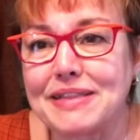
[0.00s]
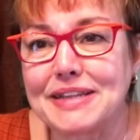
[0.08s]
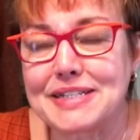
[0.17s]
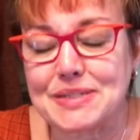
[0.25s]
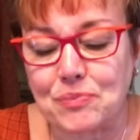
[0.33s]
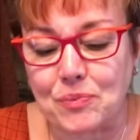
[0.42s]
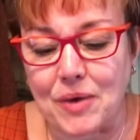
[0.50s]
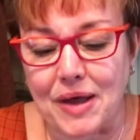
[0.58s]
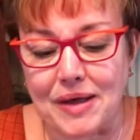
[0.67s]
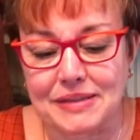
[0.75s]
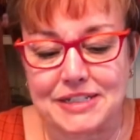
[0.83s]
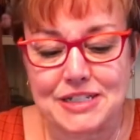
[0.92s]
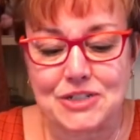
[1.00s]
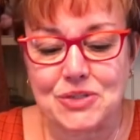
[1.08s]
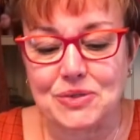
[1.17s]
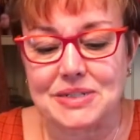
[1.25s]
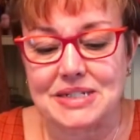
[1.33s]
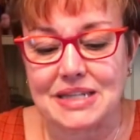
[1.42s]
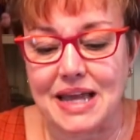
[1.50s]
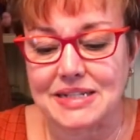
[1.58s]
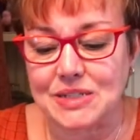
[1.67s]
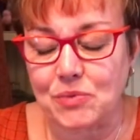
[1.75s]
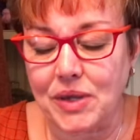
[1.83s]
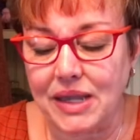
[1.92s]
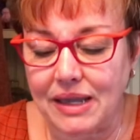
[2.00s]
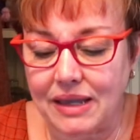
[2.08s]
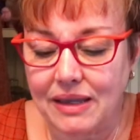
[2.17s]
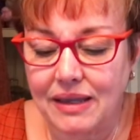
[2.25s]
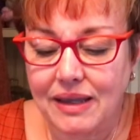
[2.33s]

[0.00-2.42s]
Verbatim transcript: this, listened to this last week.